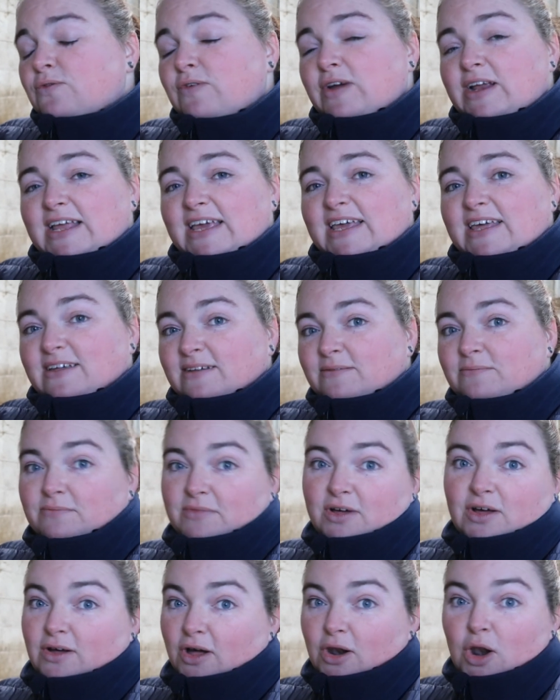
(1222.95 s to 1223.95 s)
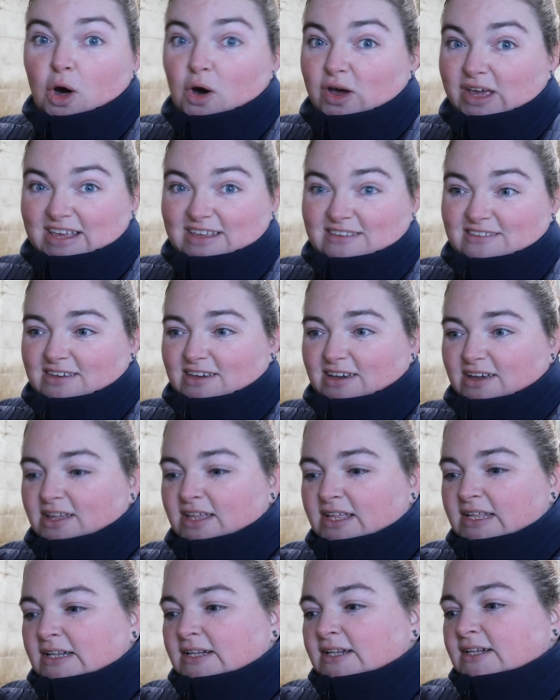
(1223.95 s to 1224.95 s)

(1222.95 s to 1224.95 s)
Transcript: really a lot easier.